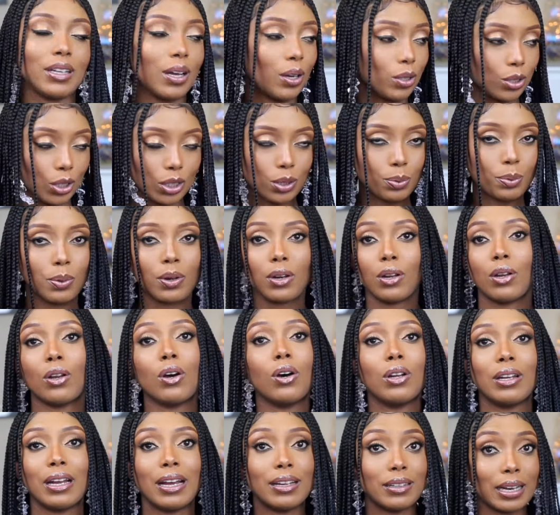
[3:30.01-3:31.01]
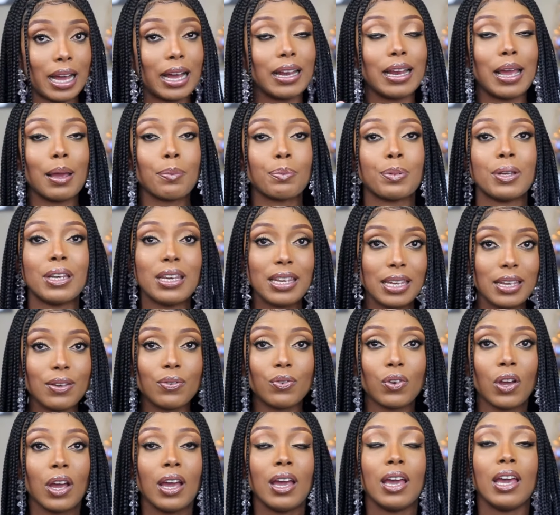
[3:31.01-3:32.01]
I'll just put it on, and I
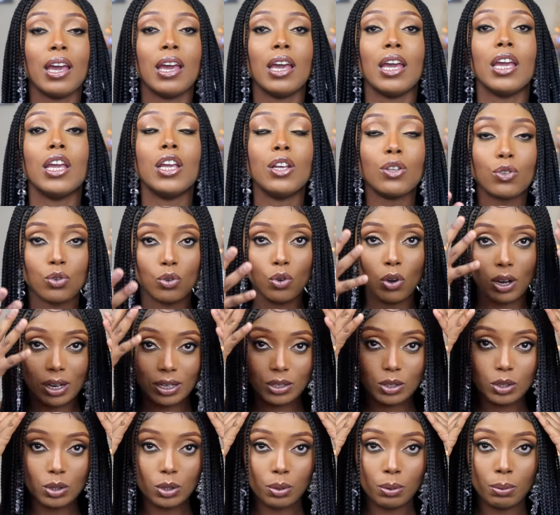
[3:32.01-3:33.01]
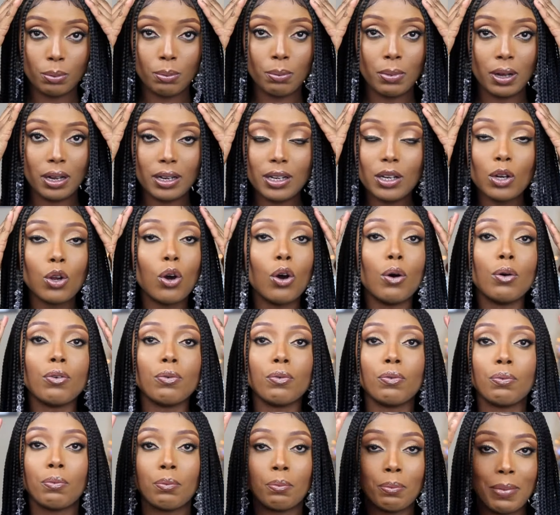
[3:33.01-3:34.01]
believe it's going to, you know,
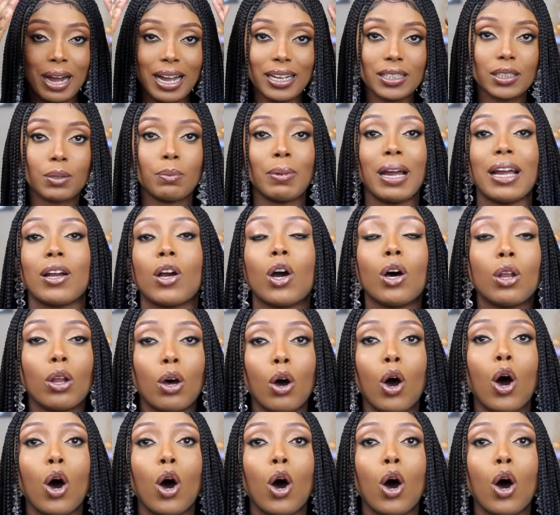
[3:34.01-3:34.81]
match my color.